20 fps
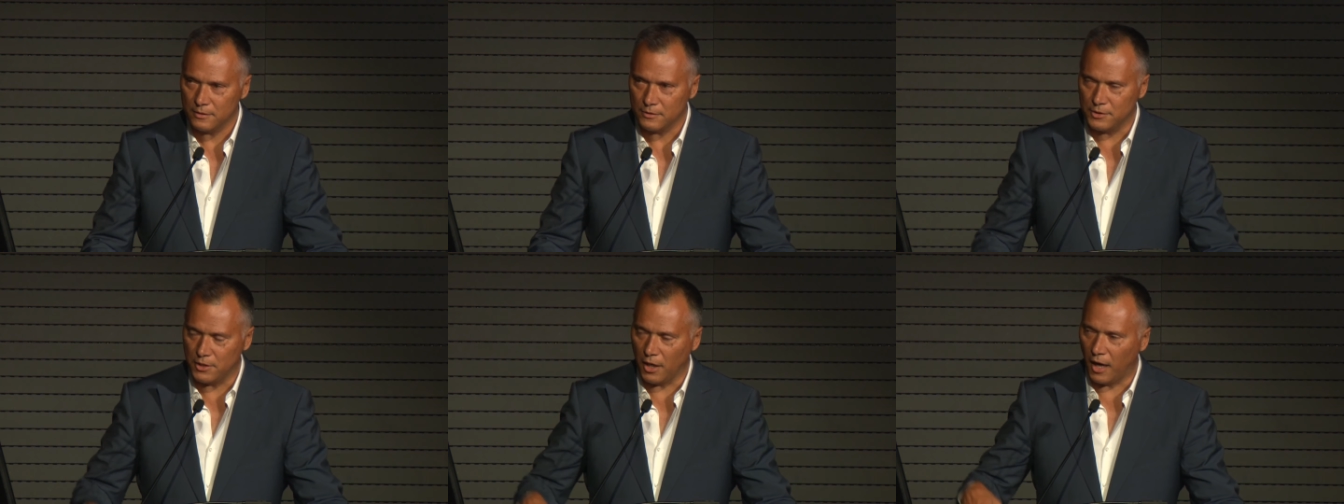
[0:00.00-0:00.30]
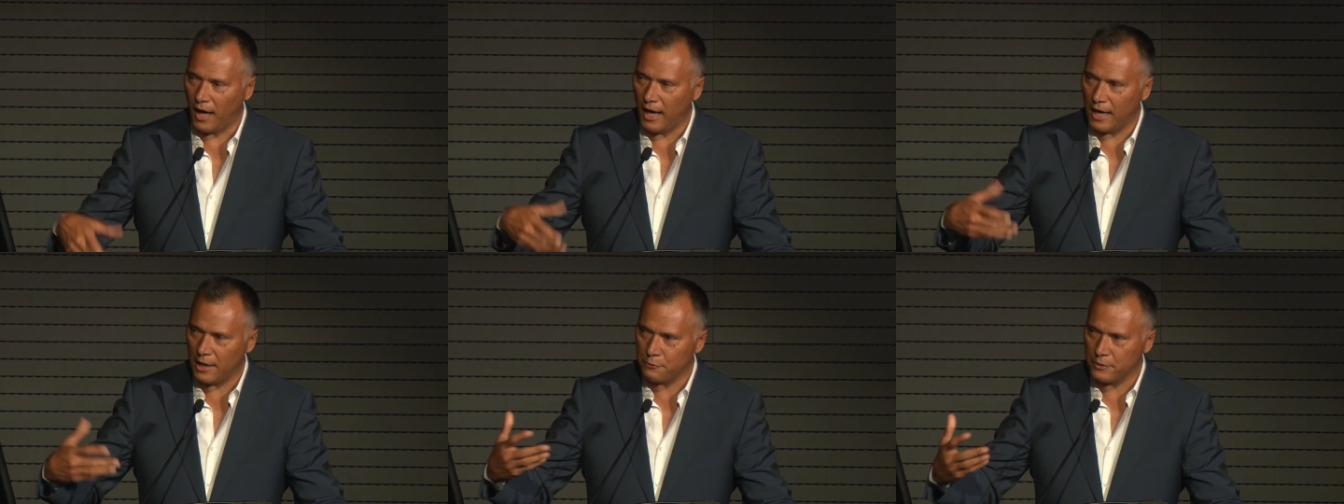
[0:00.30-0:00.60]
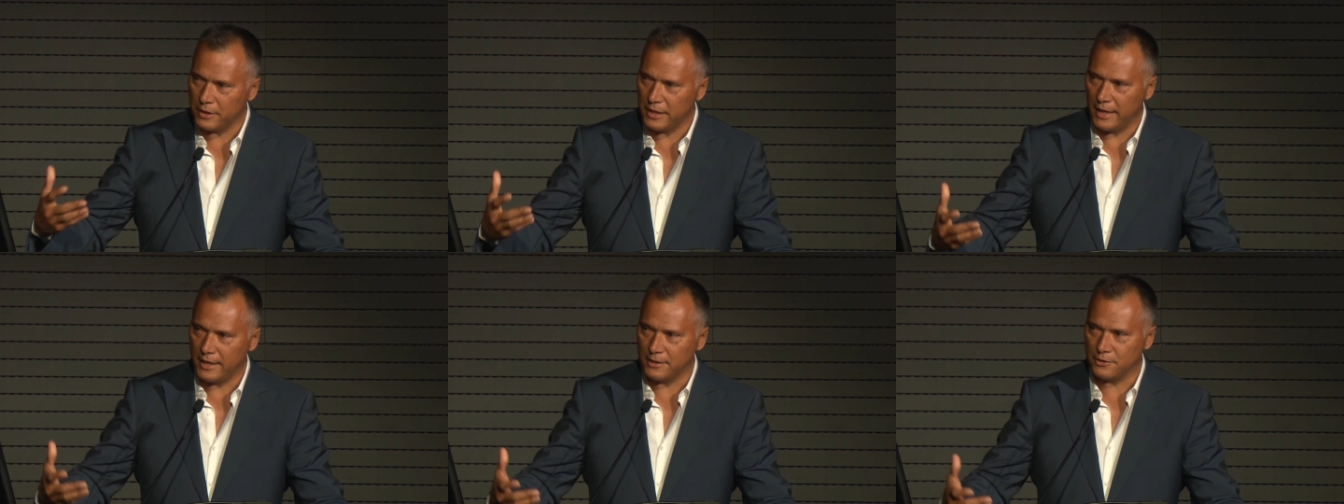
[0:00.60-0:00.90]

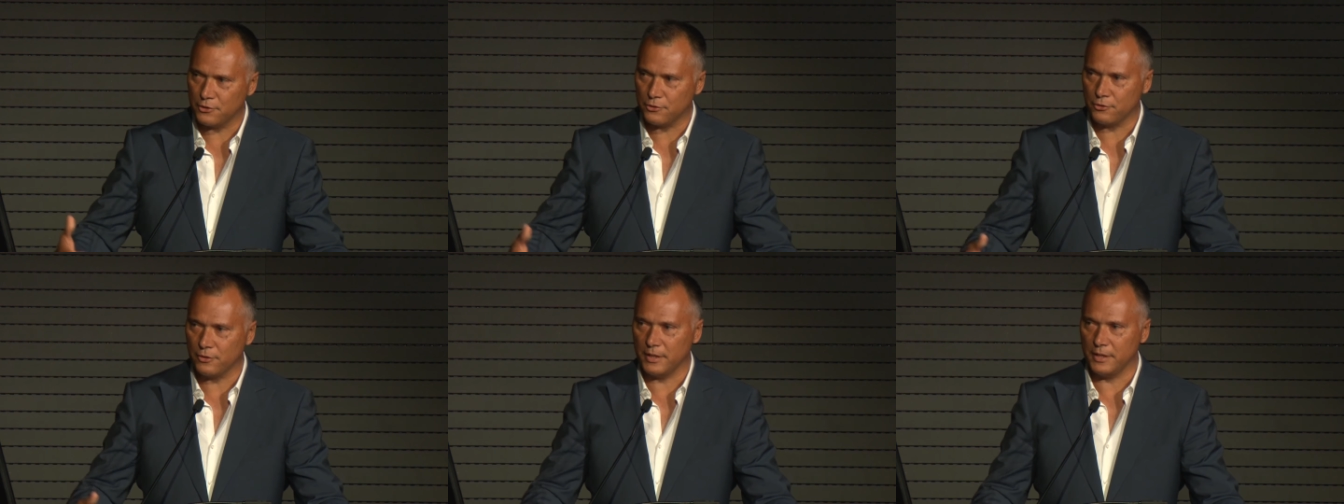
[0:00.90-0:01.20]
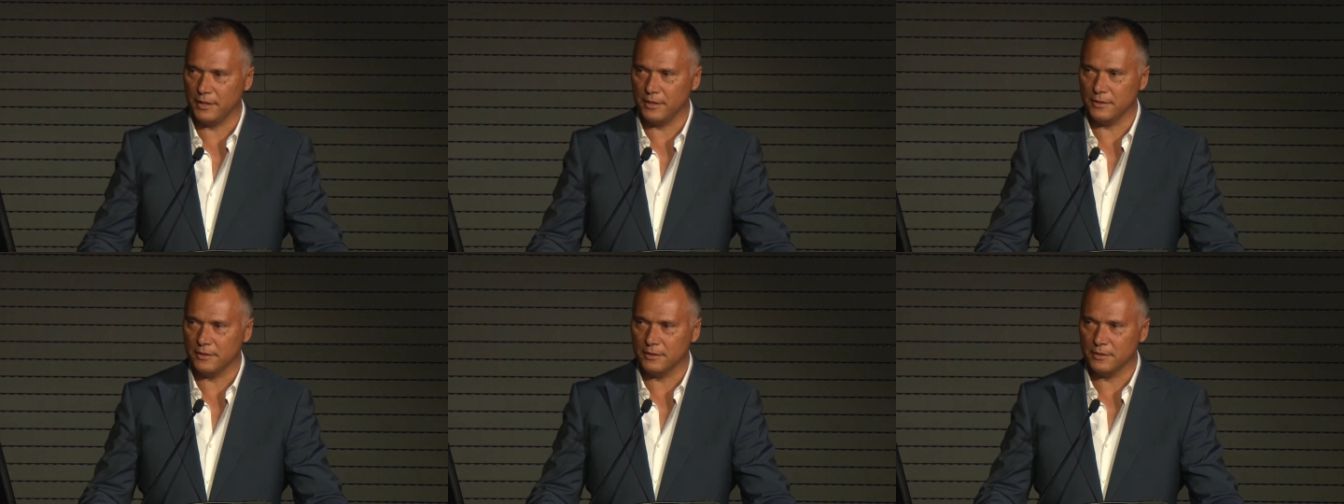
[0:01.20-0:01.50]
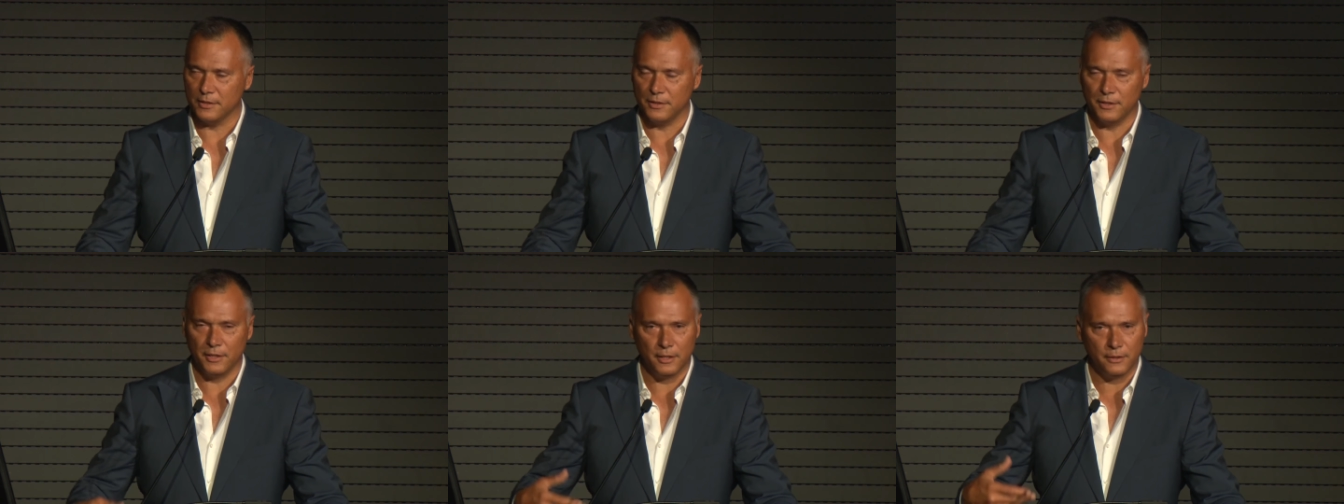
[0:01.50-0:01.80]
diary
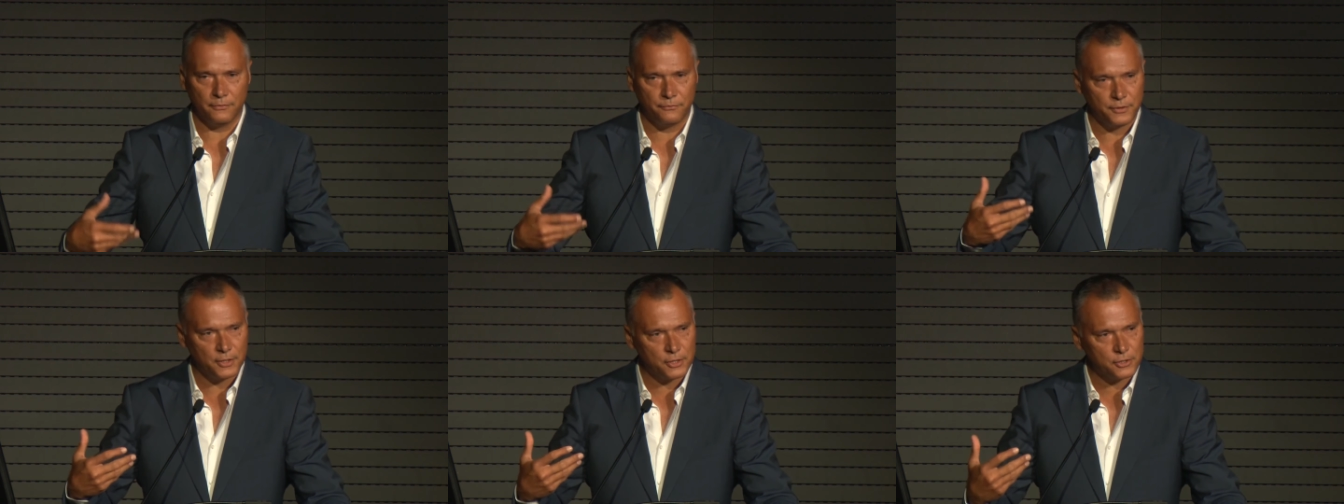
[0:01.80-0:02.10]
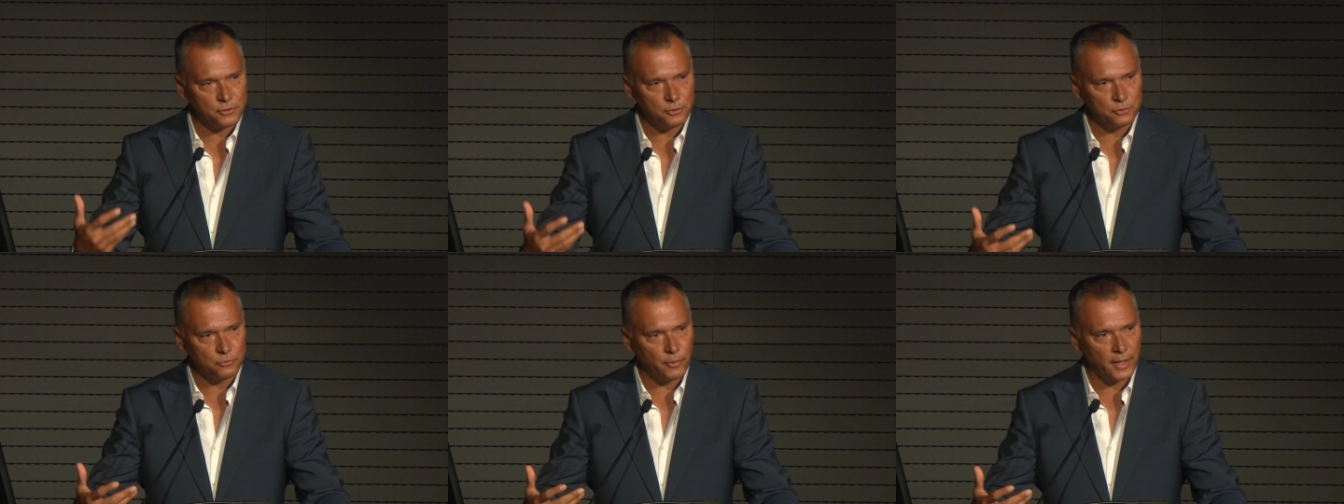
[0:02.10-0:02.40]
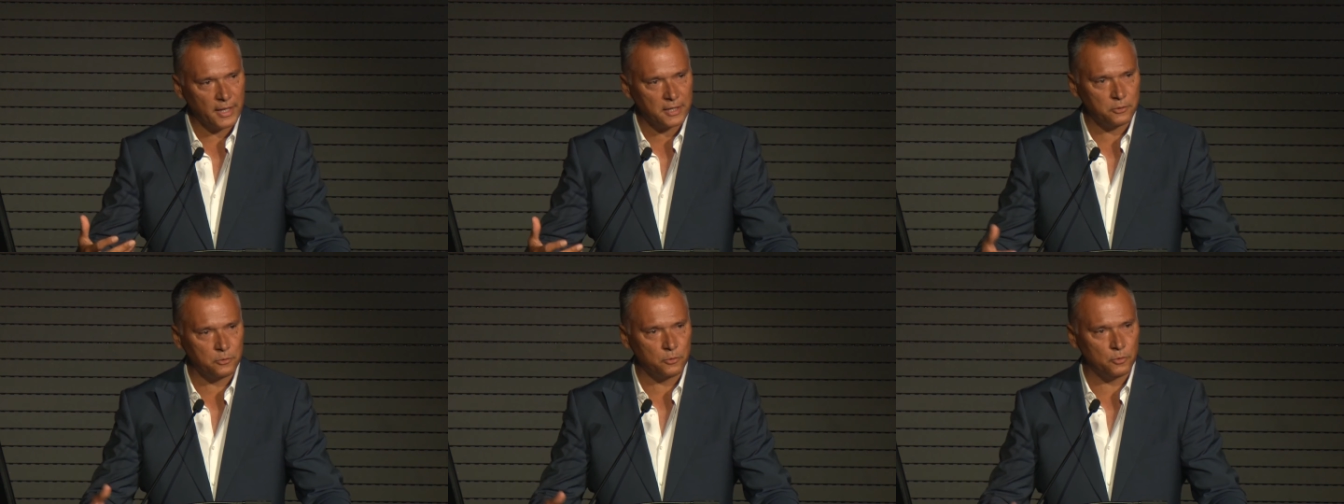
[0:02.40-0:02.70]
entries and the official
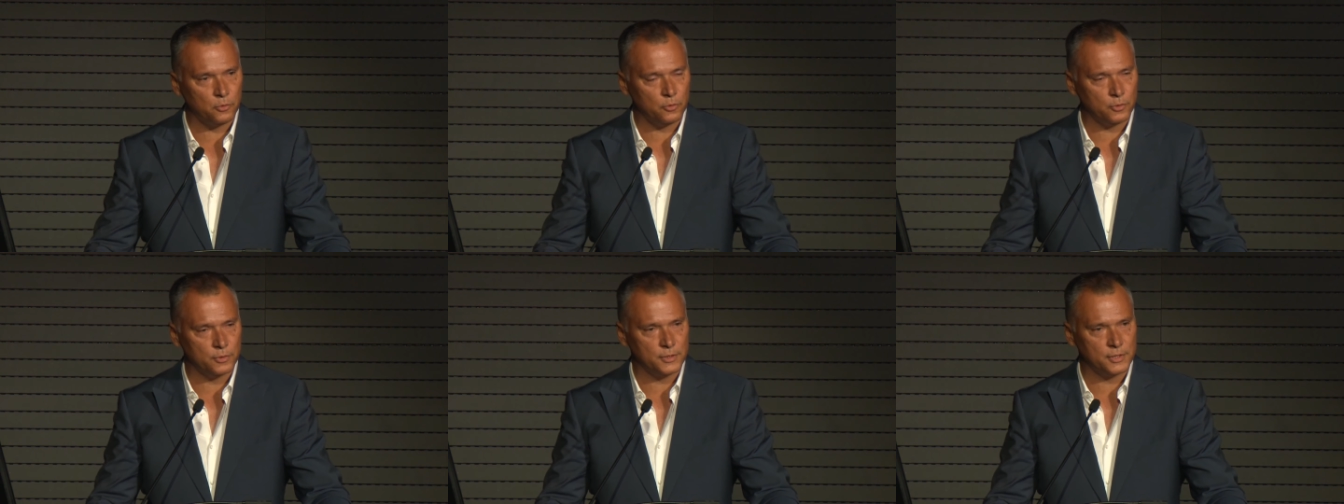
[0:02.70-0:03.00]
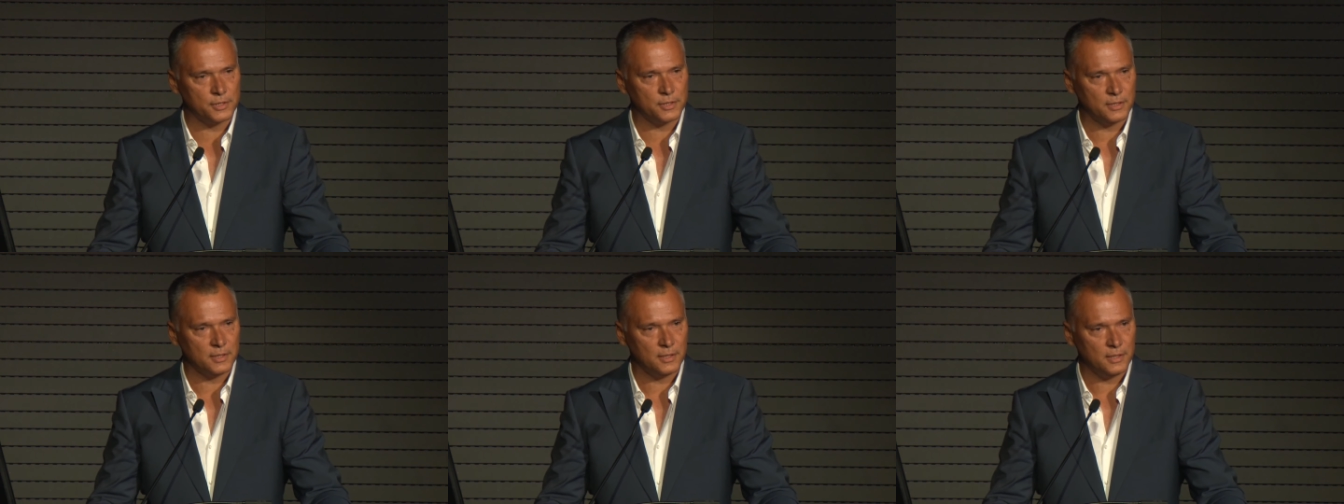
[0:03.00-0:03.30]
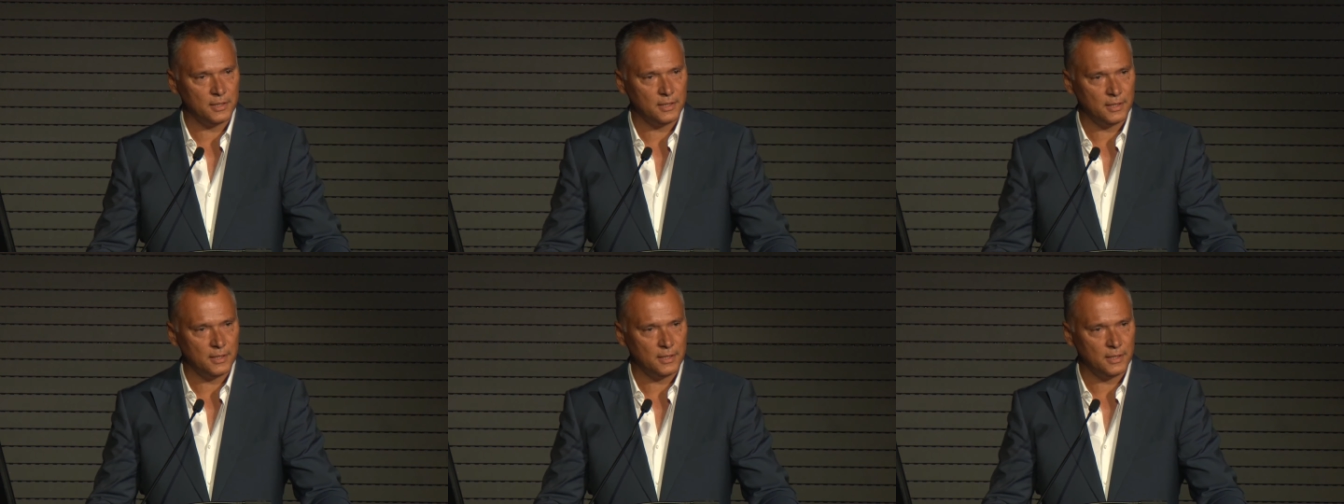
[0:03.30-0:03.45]
records